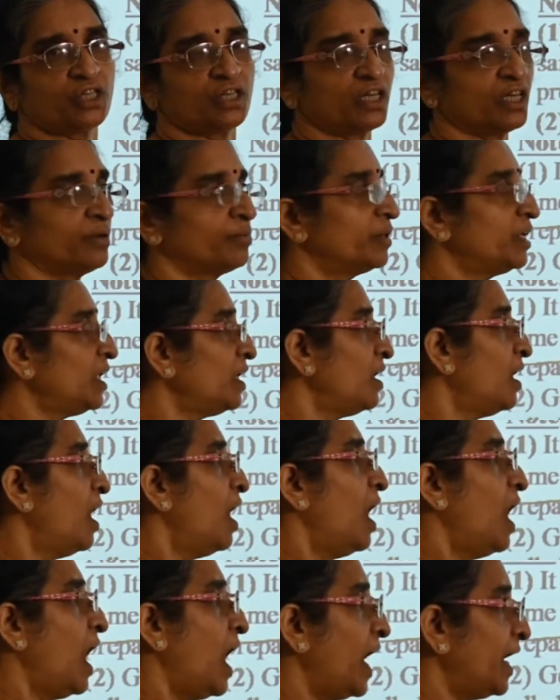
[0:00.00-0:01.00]
table,
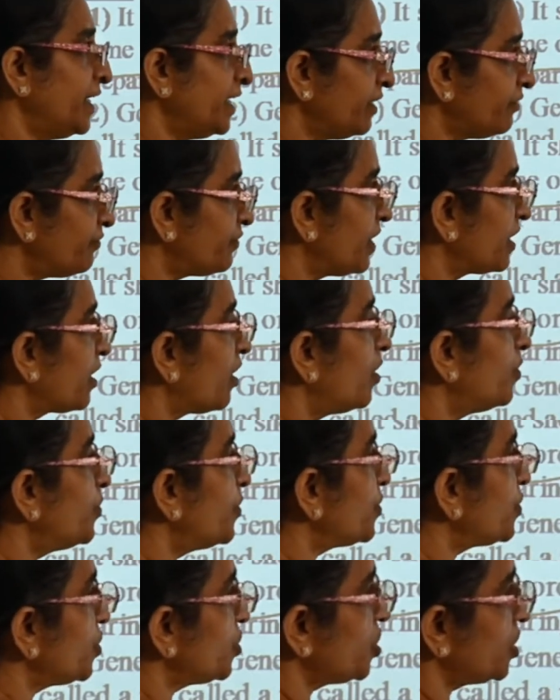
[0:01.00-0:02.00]
and if the
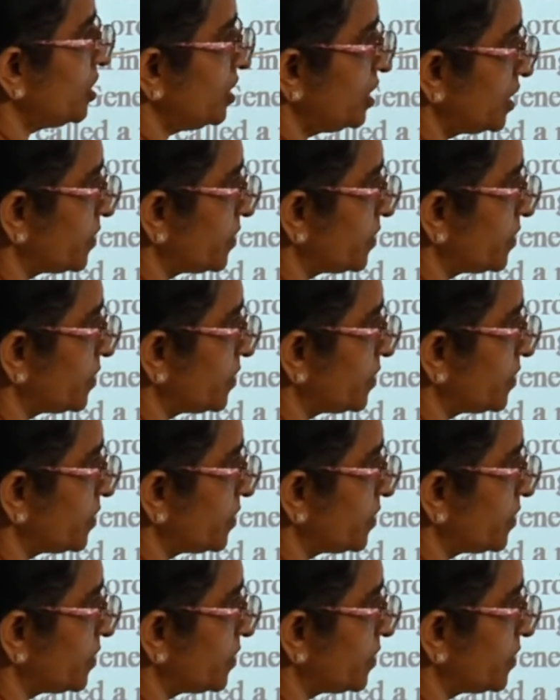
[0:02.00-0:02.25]
composition is